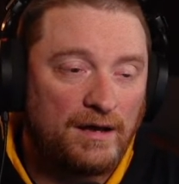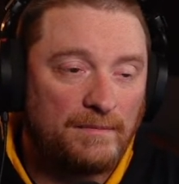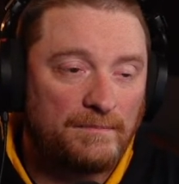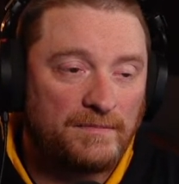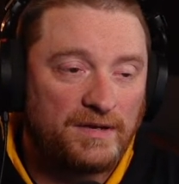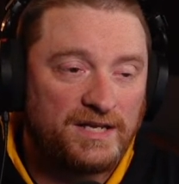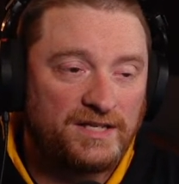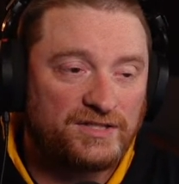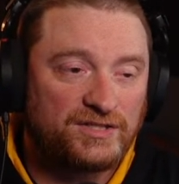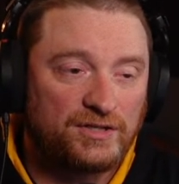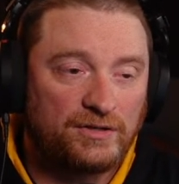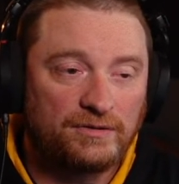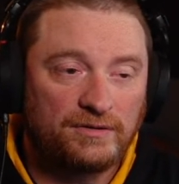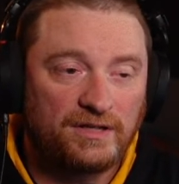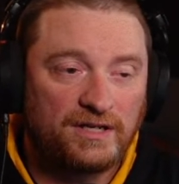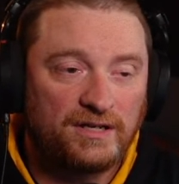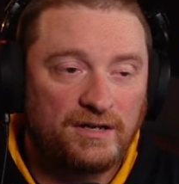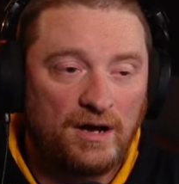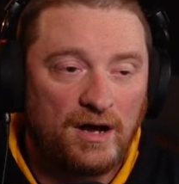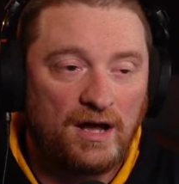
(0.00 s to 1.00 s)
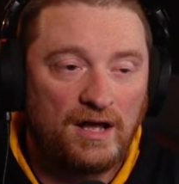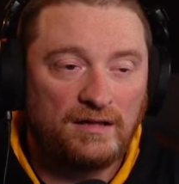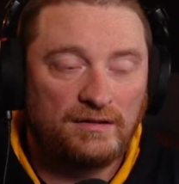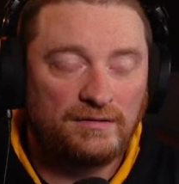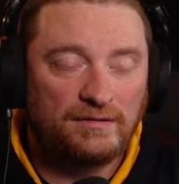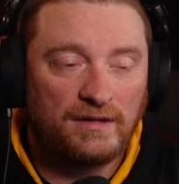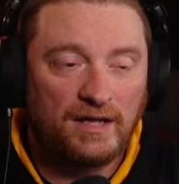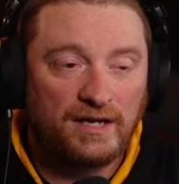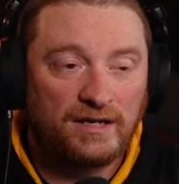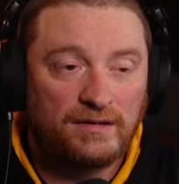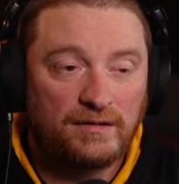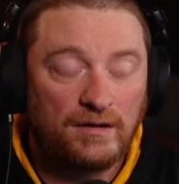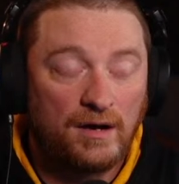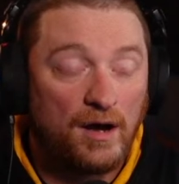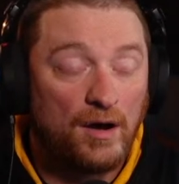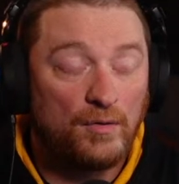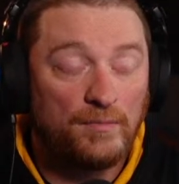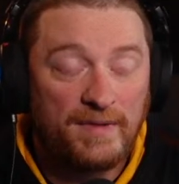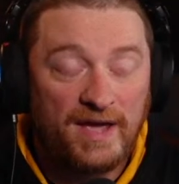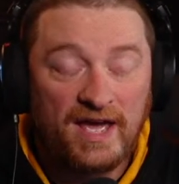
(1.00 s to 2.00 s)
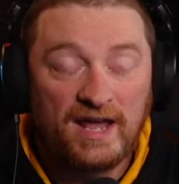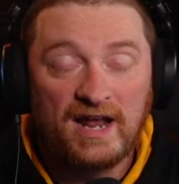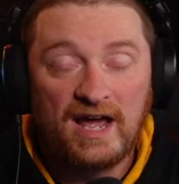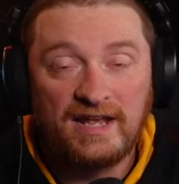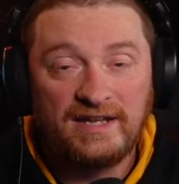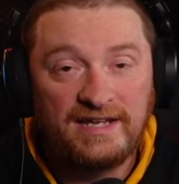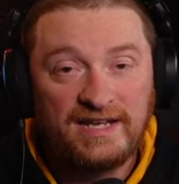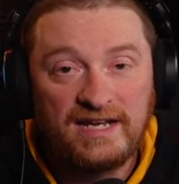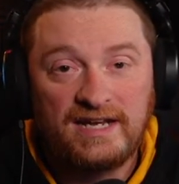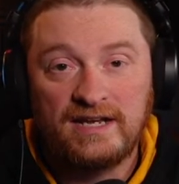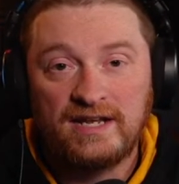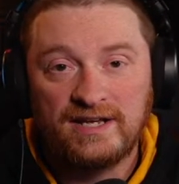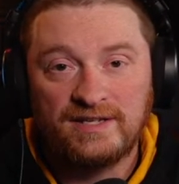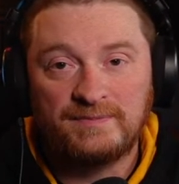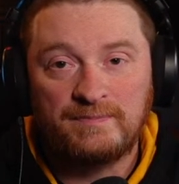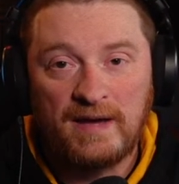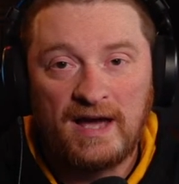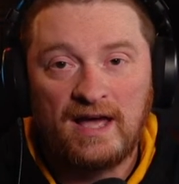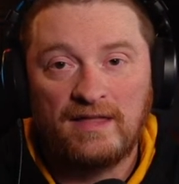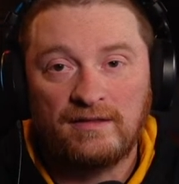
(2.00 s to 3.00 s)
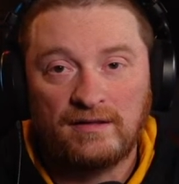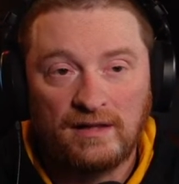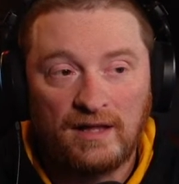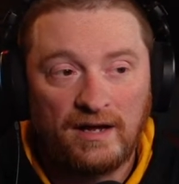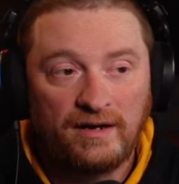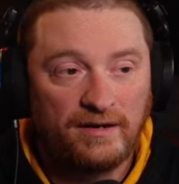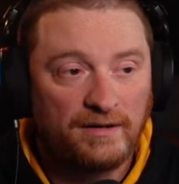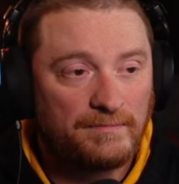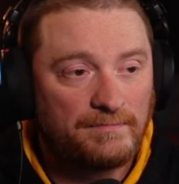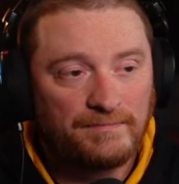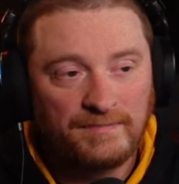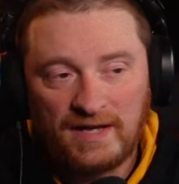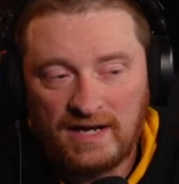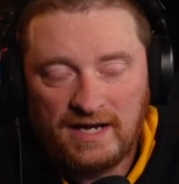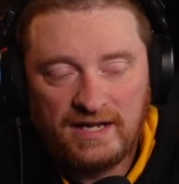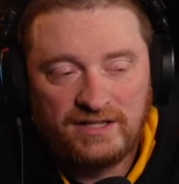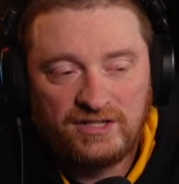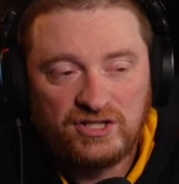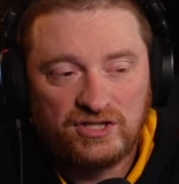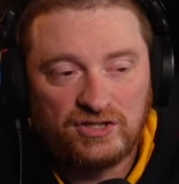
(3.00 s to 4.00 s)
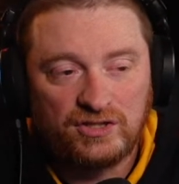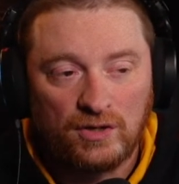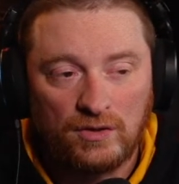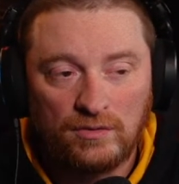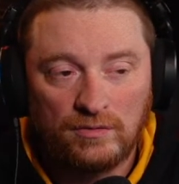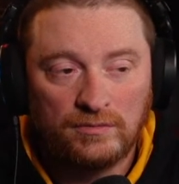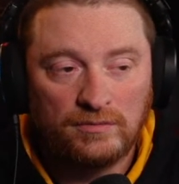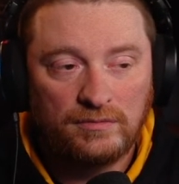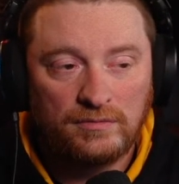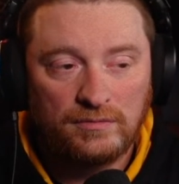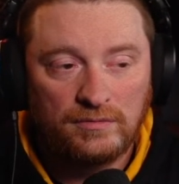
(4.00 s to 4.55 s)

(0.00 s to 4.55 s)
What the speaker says: he's certainly not like, oh man, I need his bat in the lineup. It just don't.